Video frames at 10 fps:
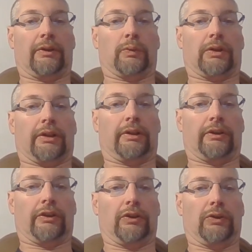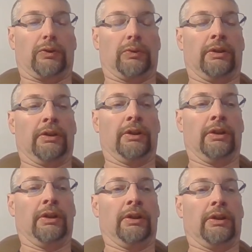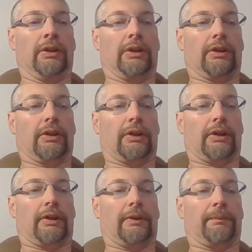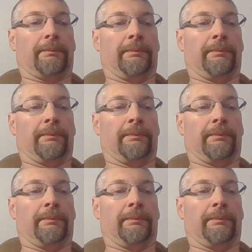we're going to do